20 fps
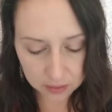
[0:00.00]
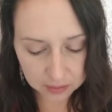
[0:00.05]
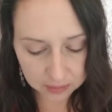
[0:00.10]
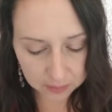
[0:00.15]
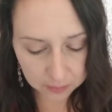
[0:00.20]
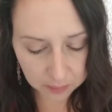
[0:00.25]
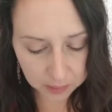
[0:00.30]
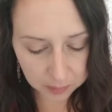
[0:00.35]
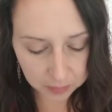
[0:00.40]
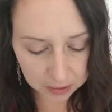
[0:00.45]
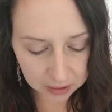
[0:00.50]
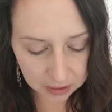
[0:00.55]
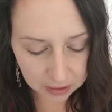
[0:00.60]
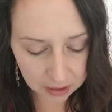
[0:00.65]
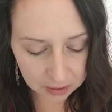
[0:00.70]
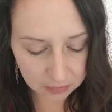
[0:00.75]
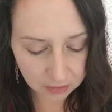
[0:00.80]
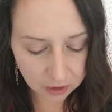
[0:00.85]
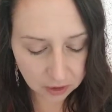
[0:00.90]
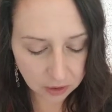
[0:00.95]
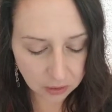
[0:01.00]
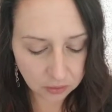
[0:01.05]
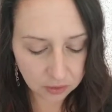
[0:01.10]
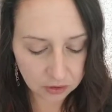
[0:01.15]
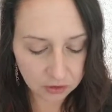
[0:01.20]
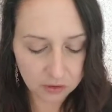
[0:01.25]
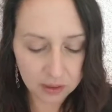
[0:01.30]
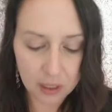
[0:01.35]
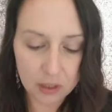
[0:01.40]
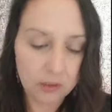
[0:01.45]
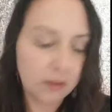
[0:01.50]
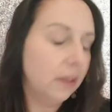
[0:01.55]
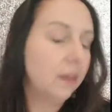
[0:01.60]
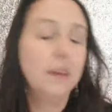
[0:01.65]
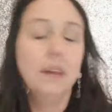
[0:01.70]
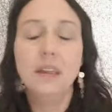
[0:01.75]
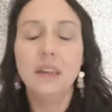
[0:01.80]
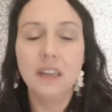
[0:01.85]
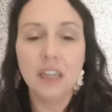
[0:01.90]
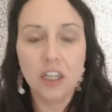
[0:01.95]
now that some people love to use our
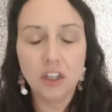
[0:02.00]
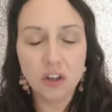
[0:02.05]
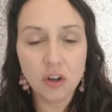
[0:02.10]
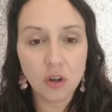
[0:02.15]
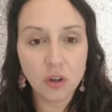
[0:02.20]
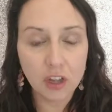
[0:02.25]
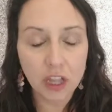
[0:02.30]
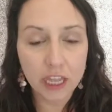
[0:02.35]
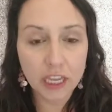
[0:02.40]
shadow senses.